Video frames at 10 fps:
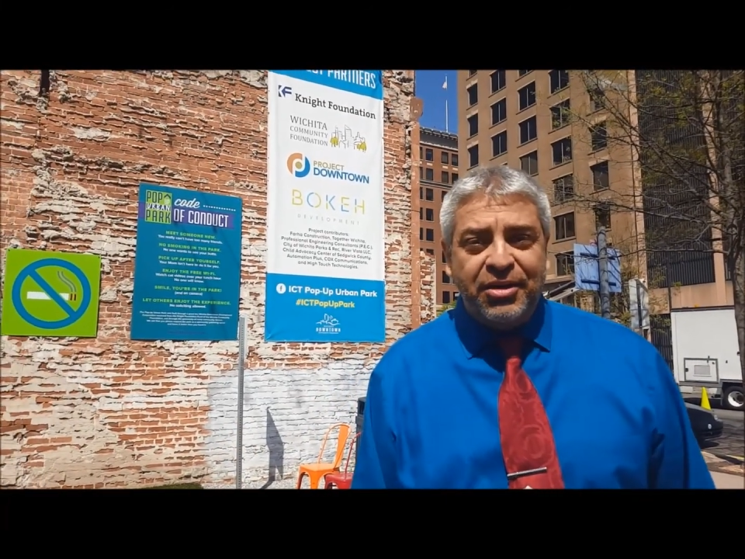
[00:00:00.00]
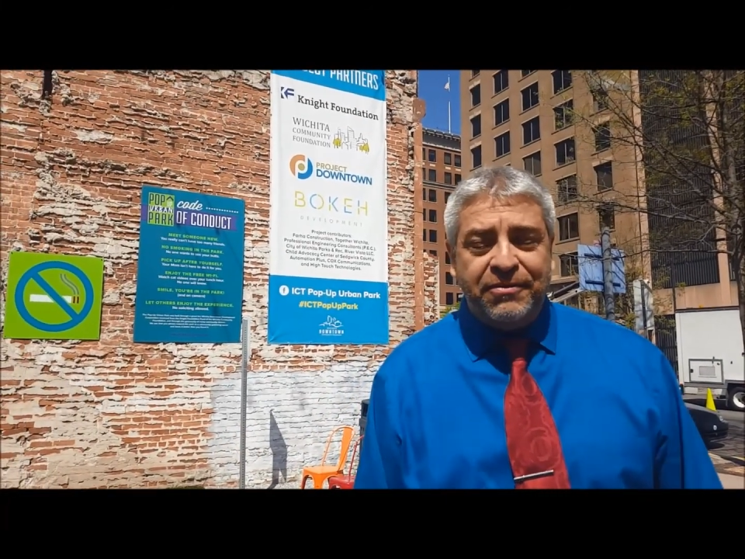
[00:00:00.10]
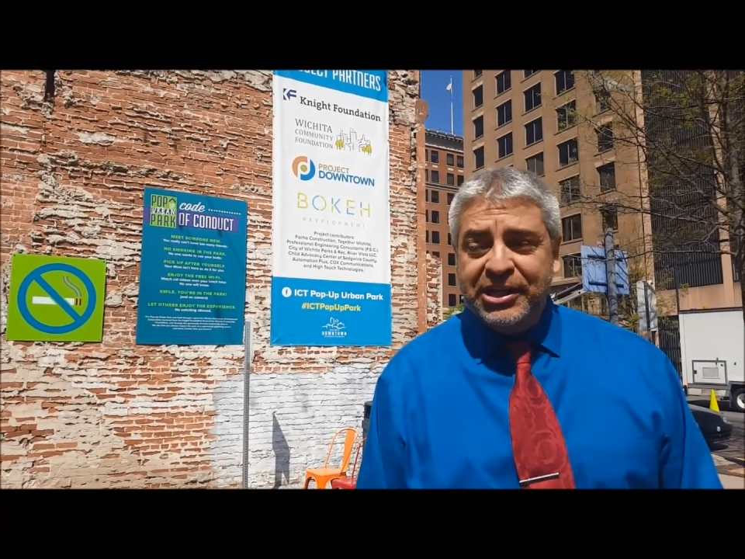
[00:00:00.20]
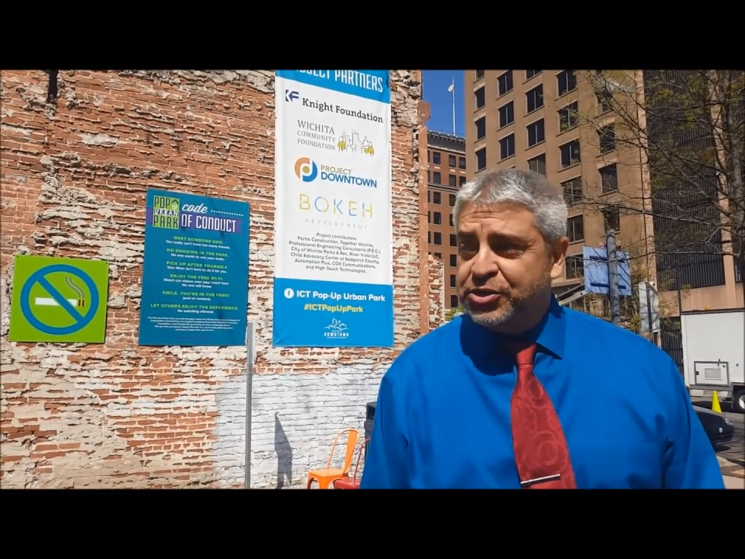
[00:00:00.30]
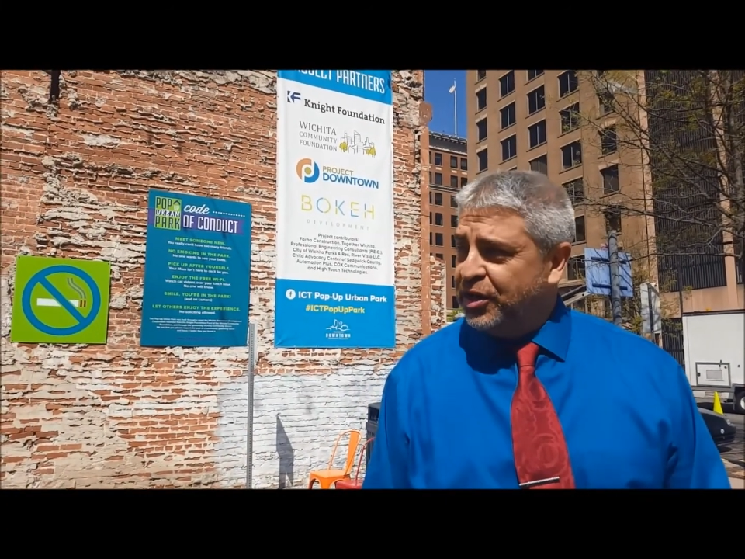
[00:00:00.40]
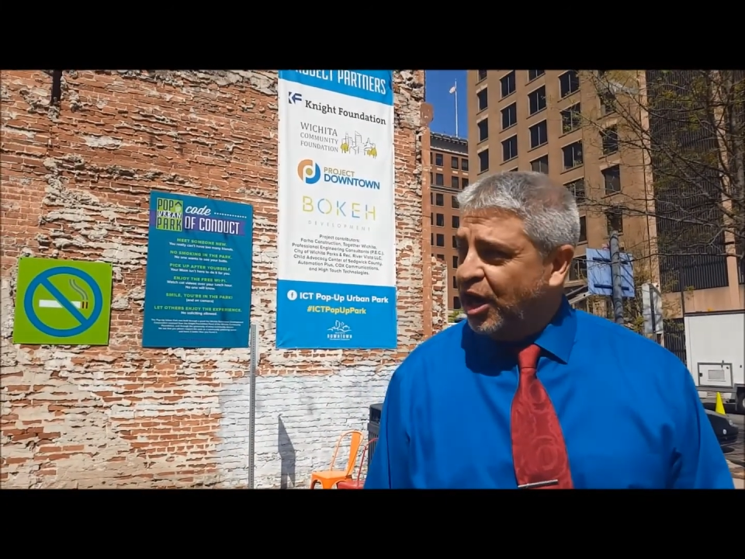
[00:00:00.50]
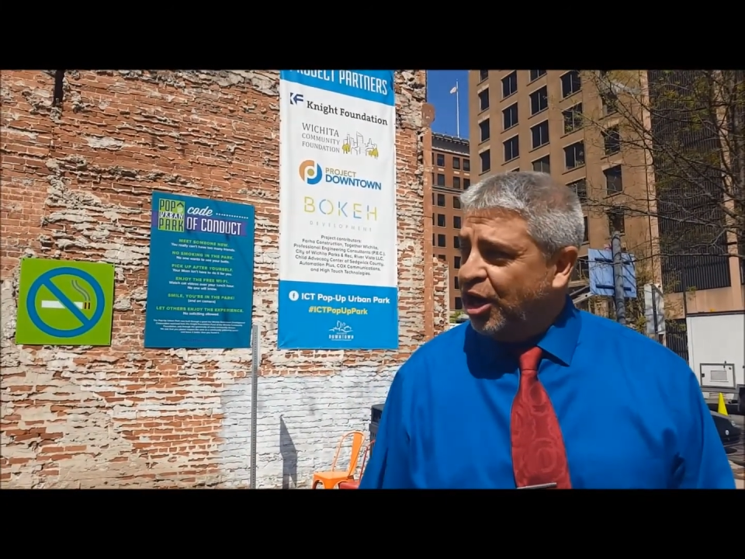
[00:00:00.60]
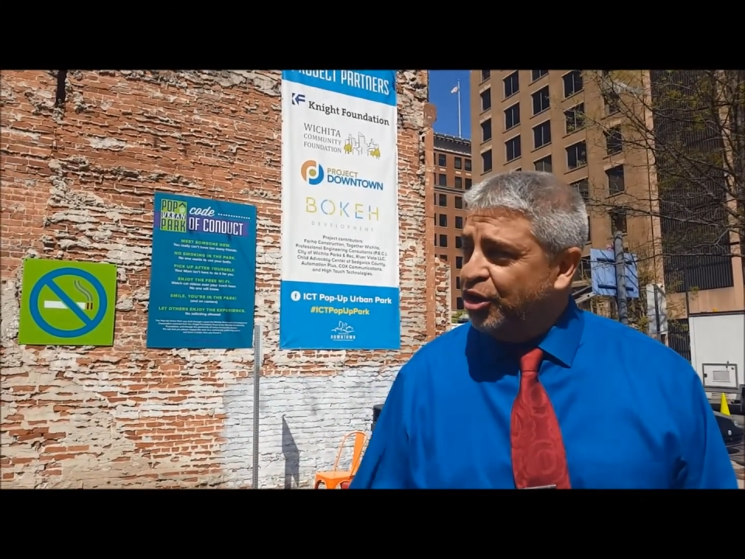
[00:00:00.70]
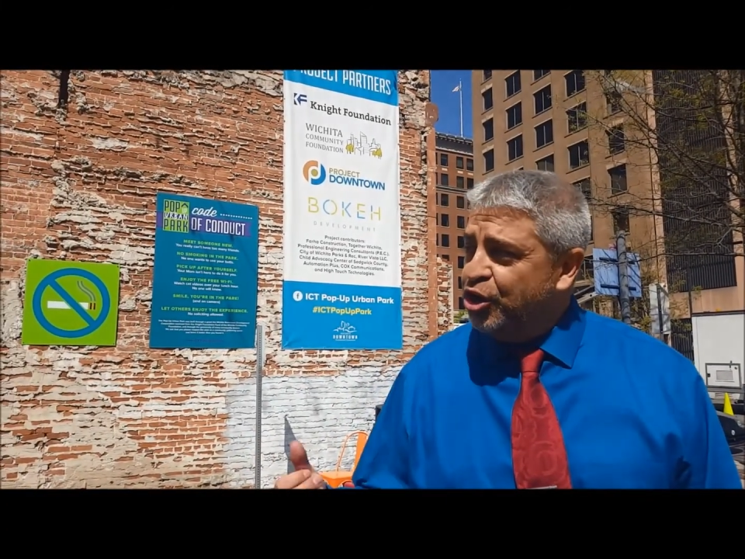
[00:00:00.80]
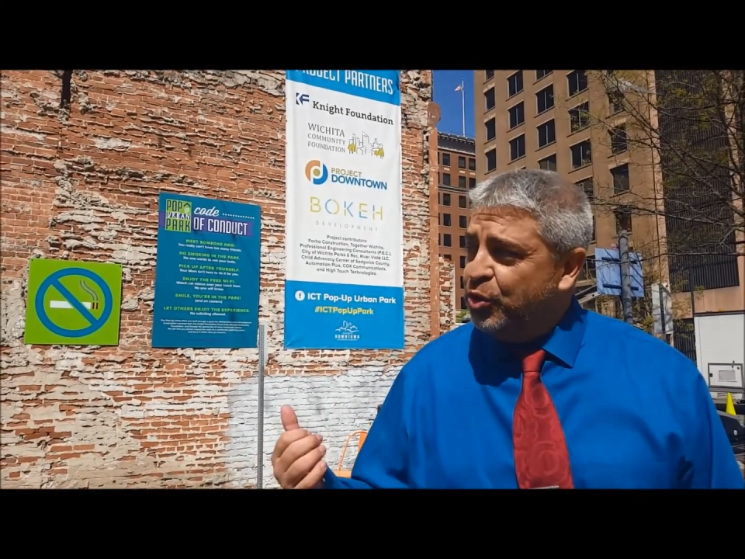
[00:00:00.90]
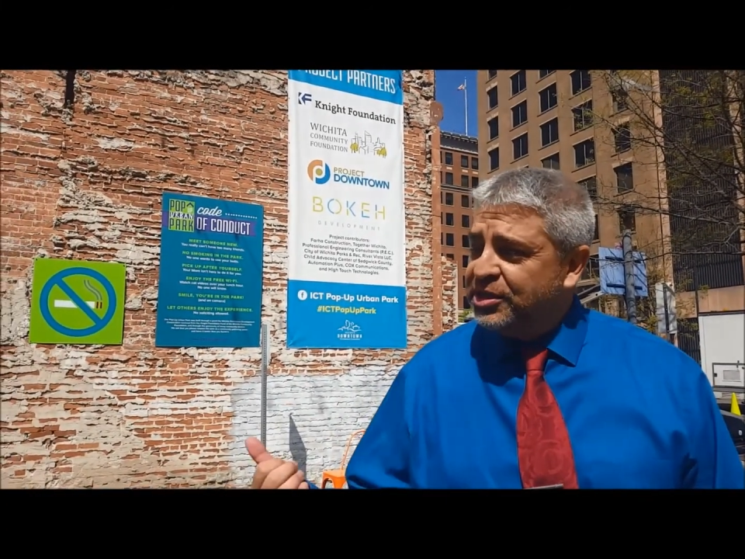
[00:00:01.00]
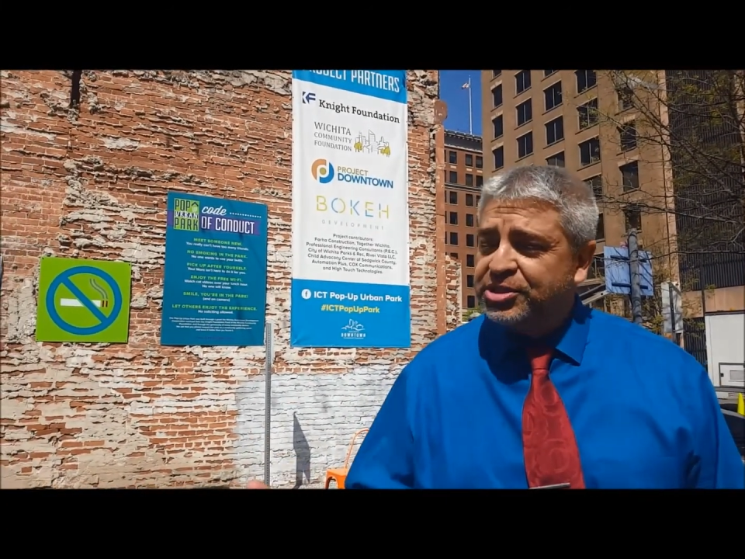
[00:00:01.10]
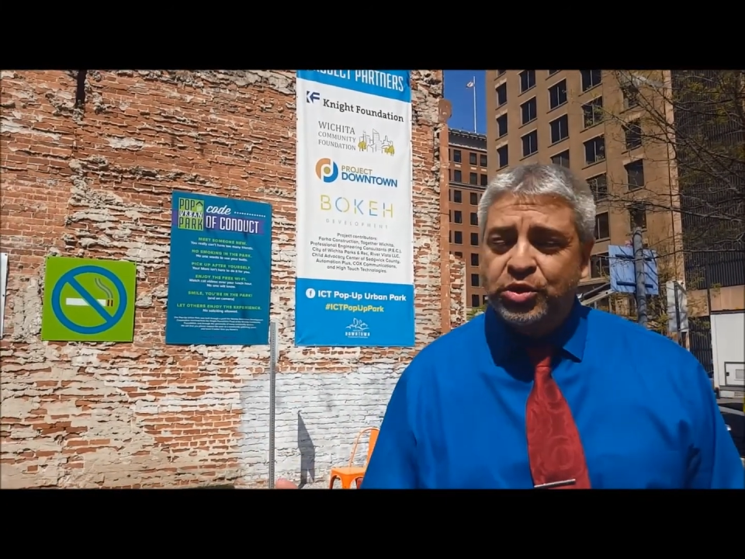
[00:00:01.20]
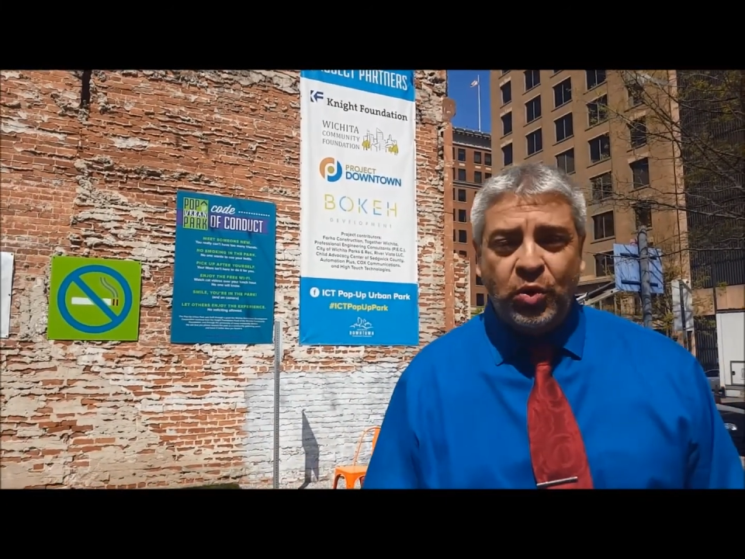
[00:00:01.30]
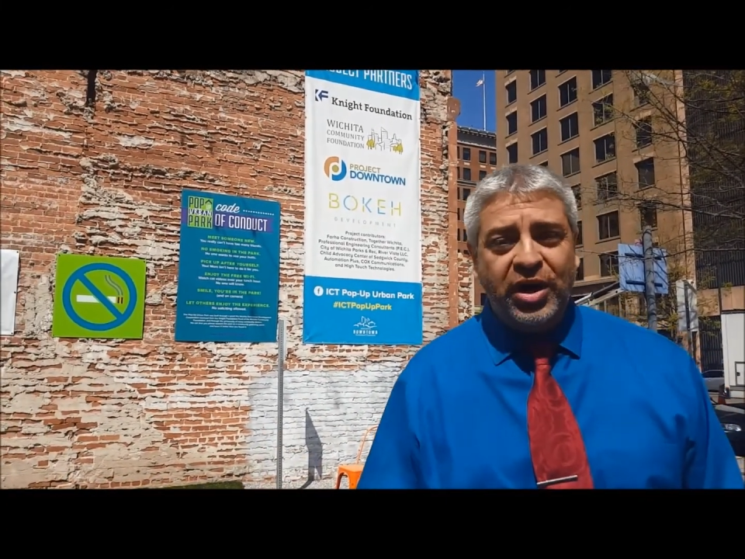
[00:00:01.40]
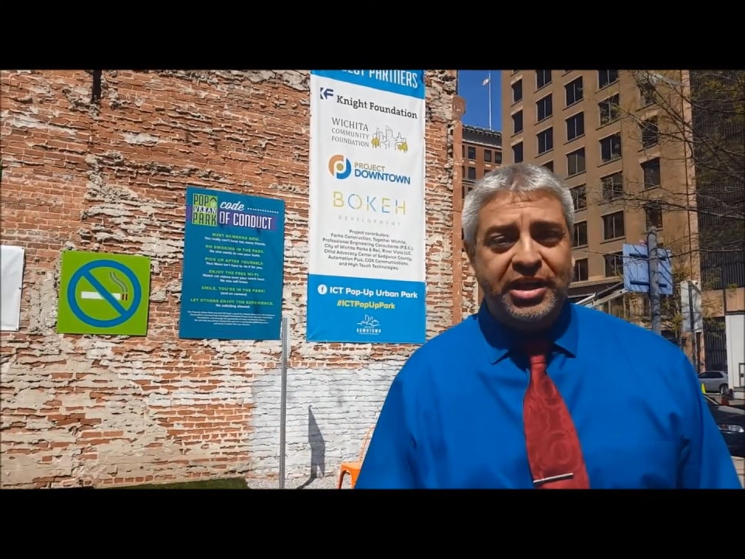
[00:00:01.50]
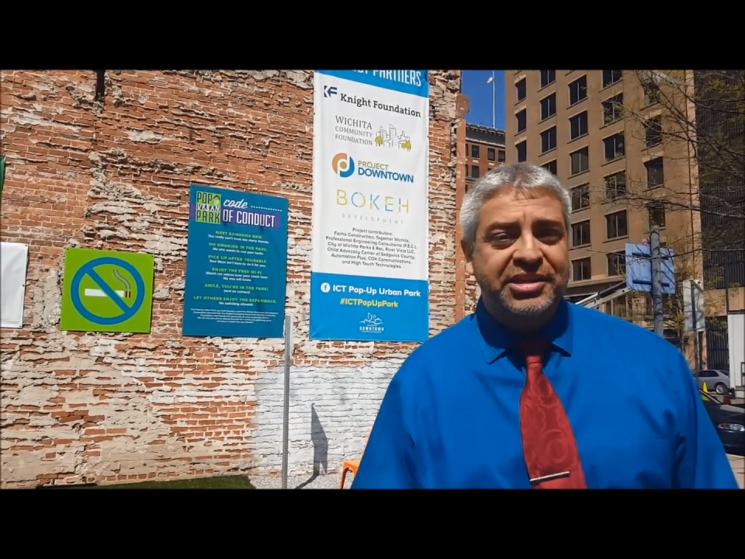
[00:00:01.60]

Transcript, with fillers: featuring our newest toy.